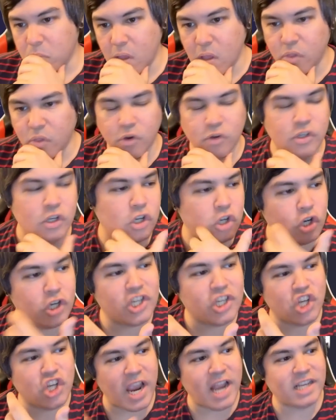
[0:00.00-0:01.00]
there's a
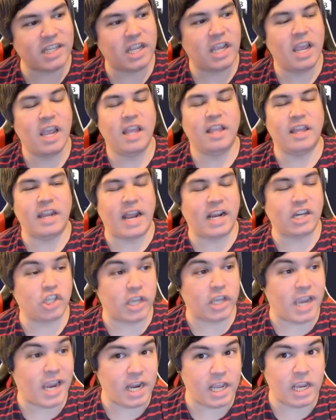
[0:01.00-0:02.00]
good chance that
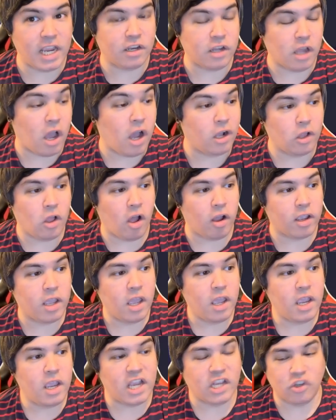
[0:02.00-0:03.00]
actually hitting into Ugluck
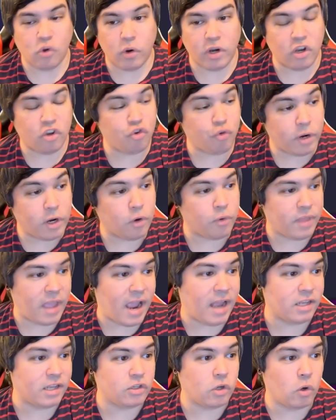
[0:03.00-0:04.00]
is going to trigger
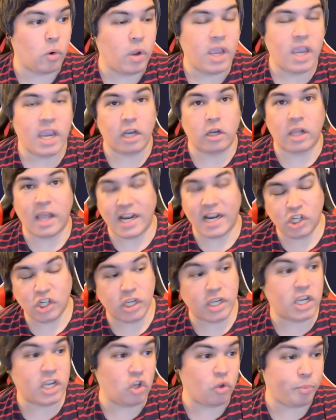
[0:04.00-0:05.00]
that. So it'll
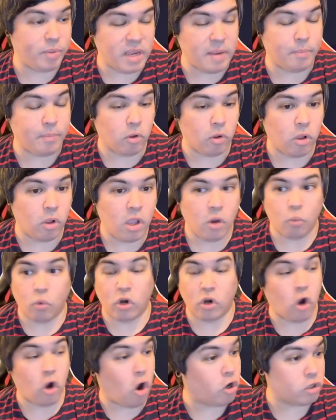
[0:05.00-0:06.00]
actually heal people
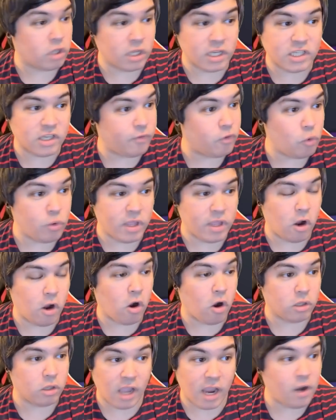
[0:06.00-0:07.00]
regardless of who they
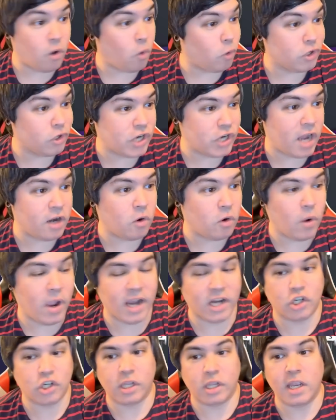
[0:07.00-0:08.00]
are, light or shadow
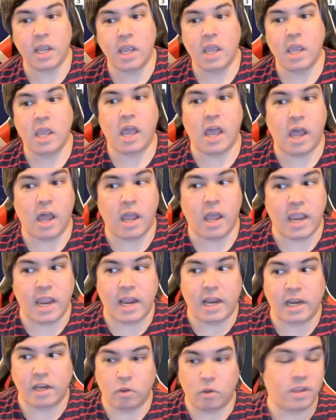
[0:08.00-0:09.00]
actually,
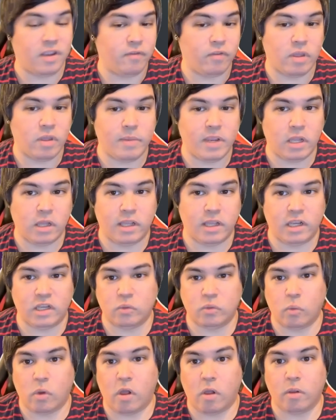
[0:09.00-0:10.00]
and it'll give them healing
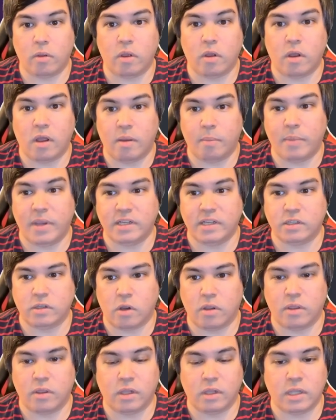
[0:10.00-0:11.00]
as well based
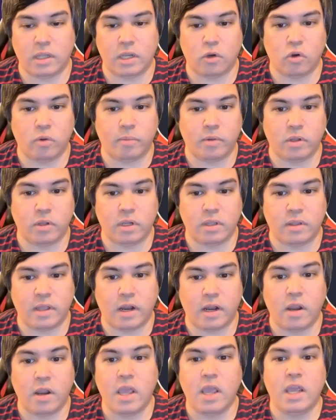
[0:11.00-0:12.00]
on the leader ability
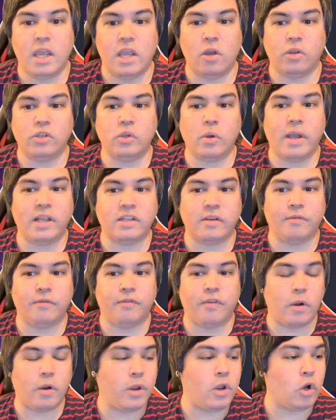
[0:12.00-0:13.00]
there. He also has a
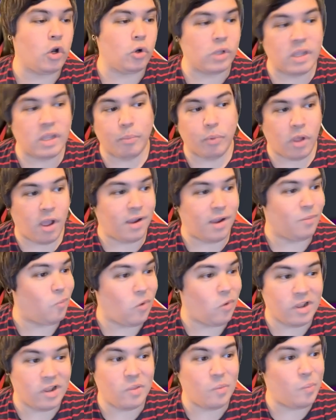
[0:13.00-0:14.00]
very early blind.
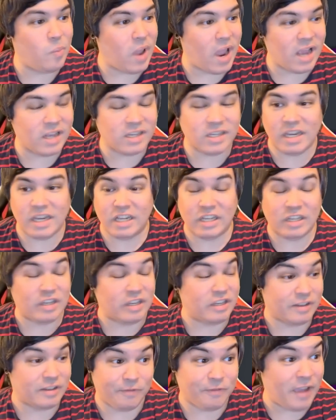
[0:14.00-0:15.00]
One of the best,
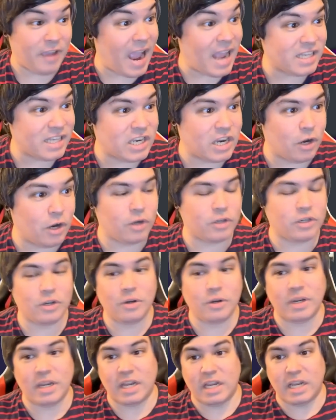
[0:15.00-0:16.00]
he's a fast
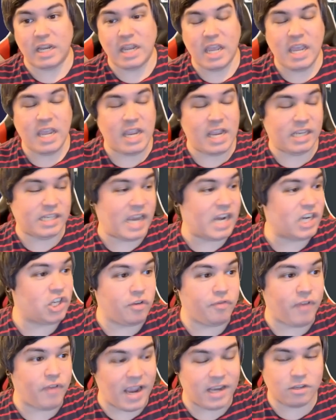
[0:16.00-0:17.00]
character. He is
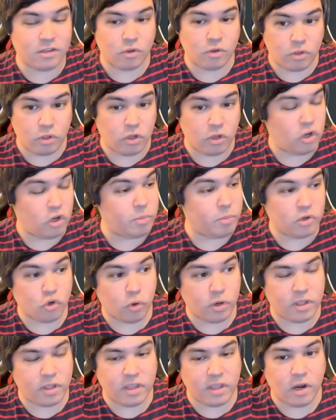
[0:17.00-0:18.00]
actually faster than the good
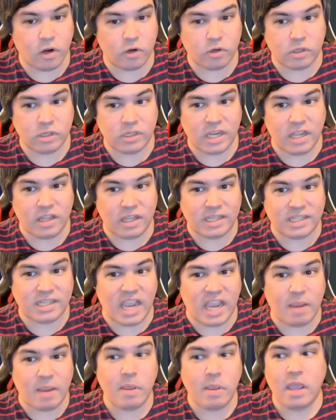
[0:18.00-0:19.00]
majority of the characters in this
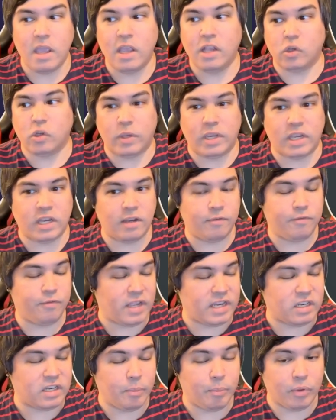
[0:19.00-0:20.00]
game, so he can
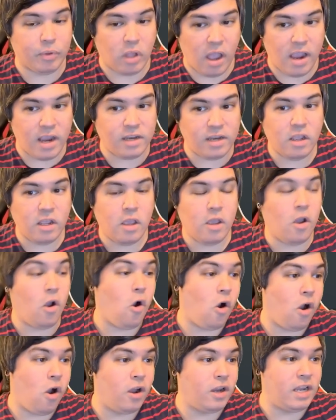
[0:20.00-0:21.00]
inflict a blind
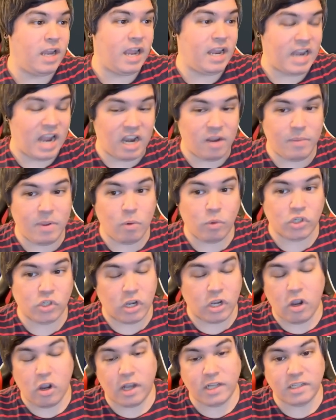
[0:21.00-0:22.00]
on an enemy, which
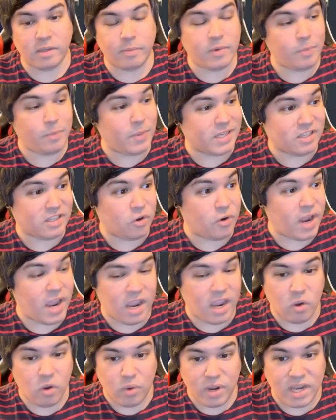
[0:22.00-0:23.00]
can cause them to miss their
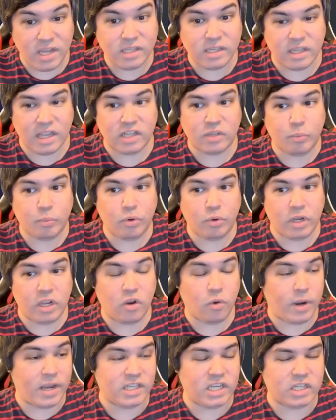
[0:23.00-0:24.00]
AoEs, and that's pretty
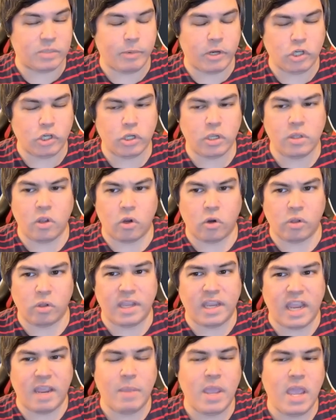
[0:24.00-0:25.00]
crazy, especially in the
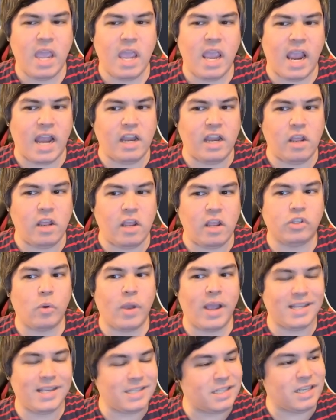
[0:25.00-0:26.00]
early game. And he also
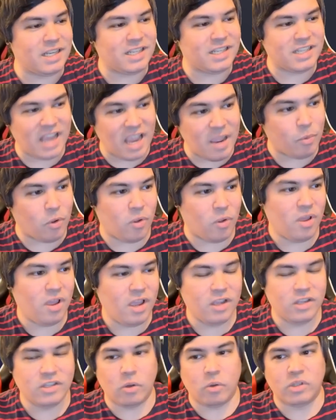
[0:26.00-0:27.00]
has Disable.
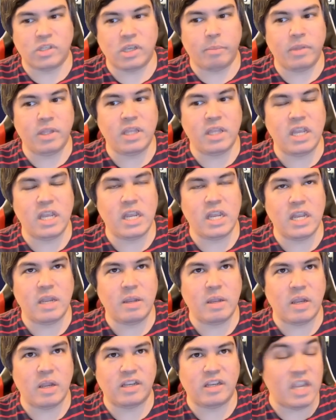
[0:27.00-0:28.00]
So some of
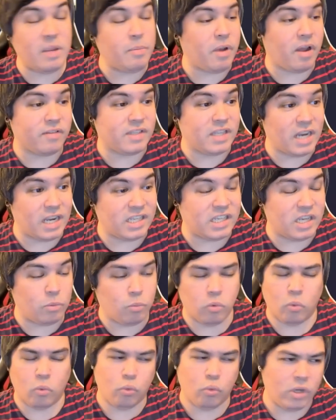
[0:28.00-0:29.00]
the debuffs that I
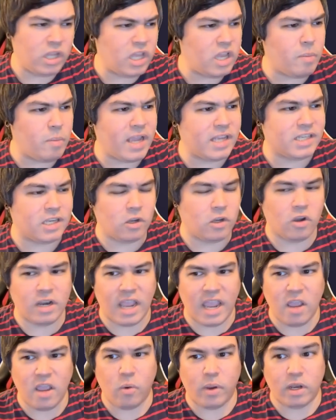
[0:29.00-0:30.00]
said were really amazing on
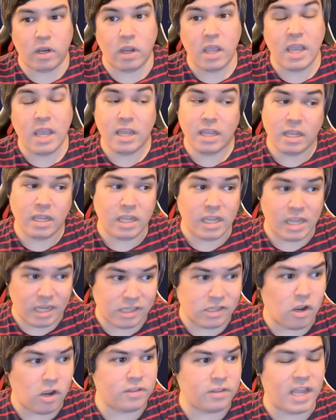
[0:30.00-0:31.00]
Eowyn,
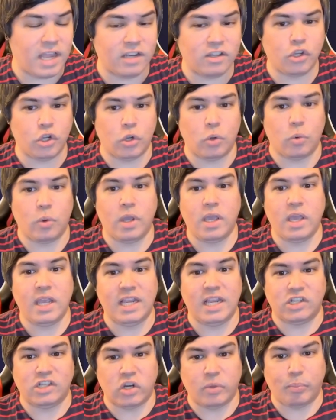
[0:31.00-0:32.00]
he's got that too.
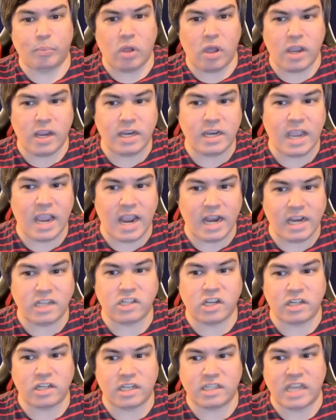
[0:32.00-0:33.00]
He's got a blind and
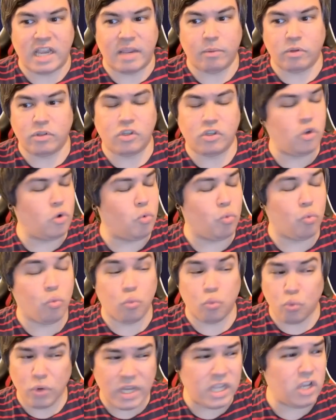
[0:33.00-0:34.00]
he's got Disable, 2
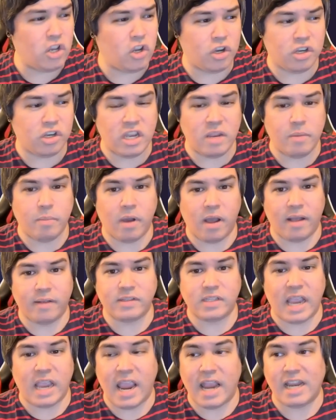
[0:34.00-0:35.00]
really good
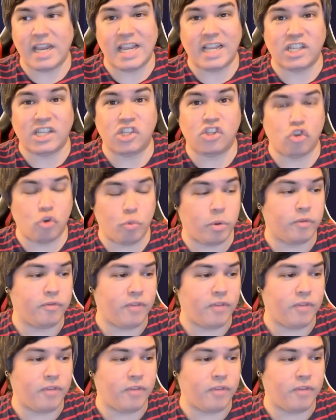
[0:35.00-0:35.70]
debuffs, and he's super